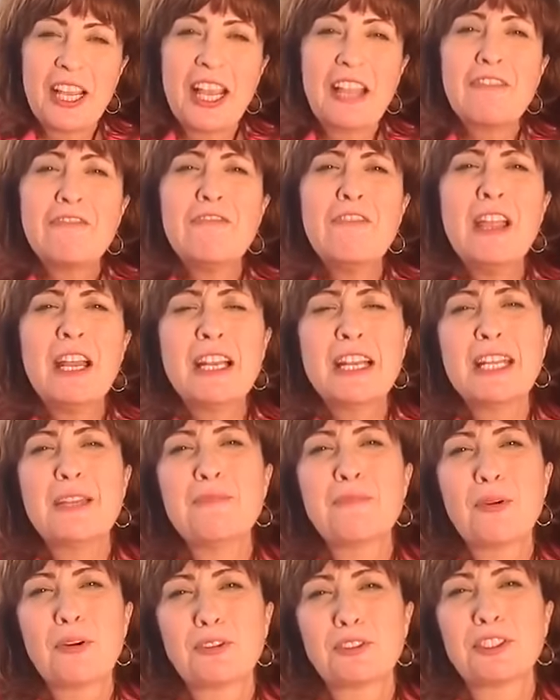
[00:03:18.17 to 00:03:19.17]
a very
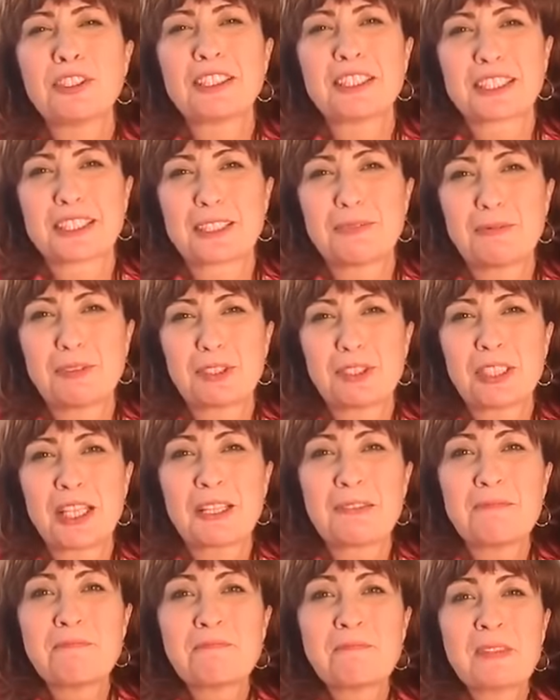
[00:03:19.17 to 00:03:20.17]
important scripture
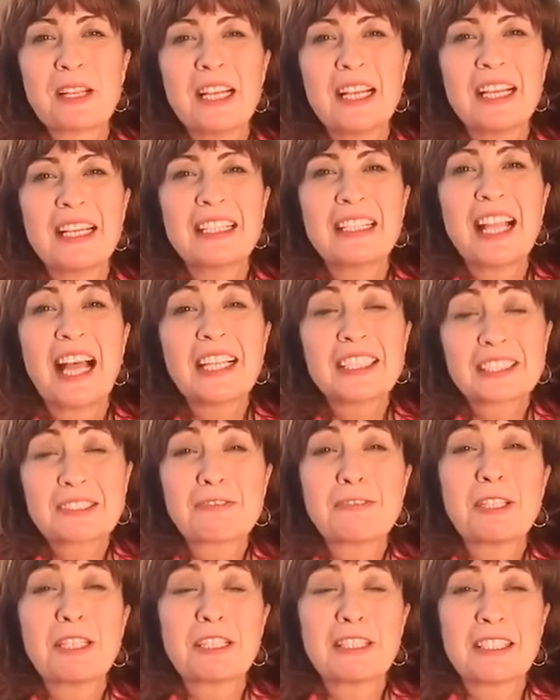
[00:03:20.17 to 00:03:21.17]
that last
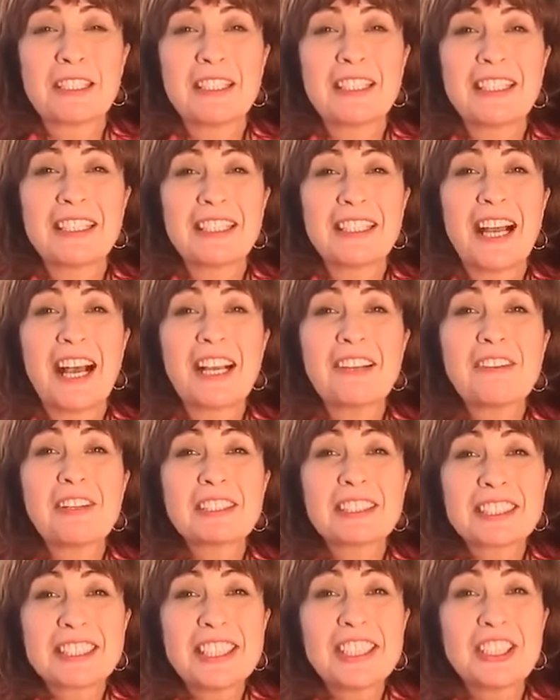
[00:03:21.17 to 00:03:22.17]
week I
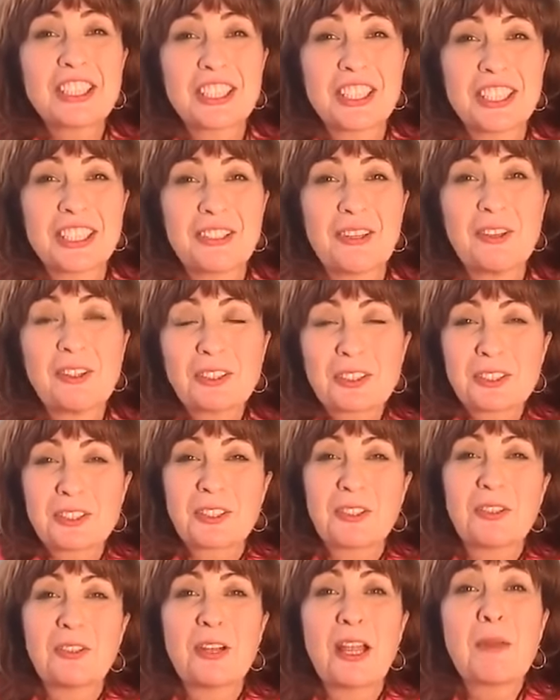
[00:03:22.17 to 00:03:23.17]
was teaching
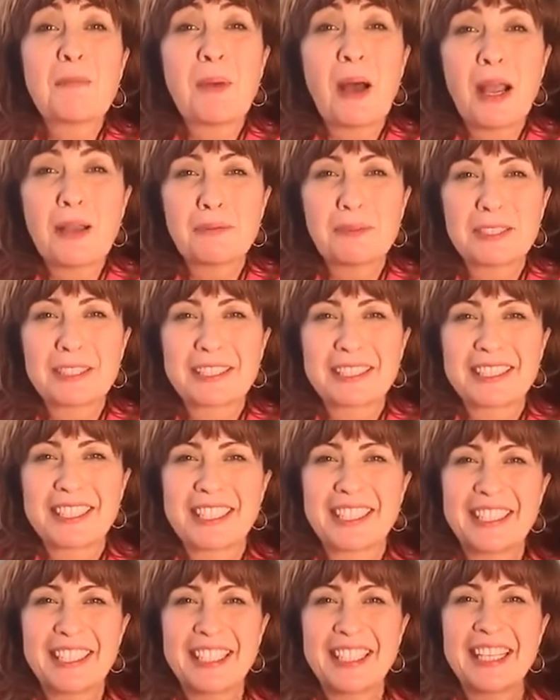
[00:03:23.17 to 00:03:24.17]
also a Bible
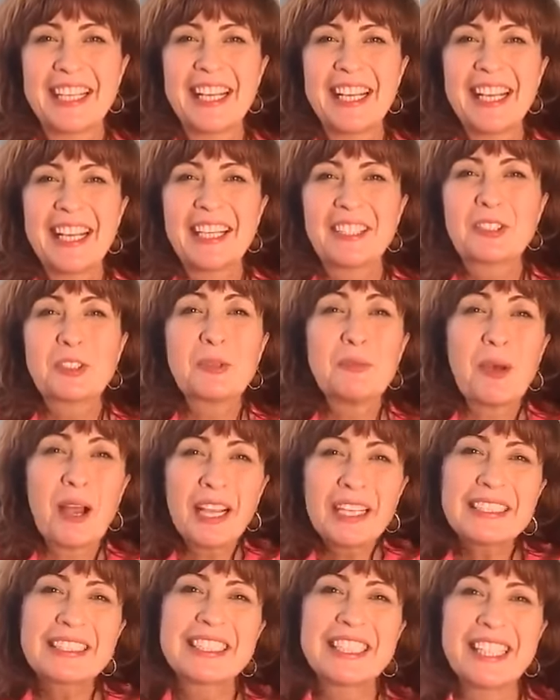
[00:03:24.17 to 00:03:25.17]
study to
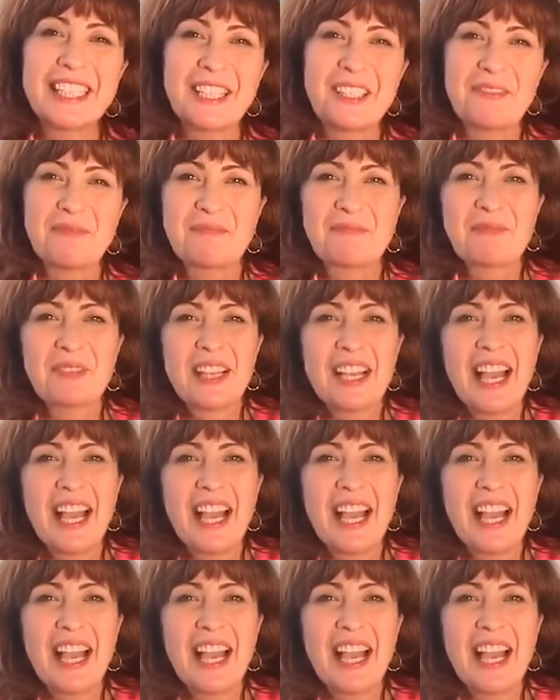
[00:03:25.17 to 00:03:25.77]
my team.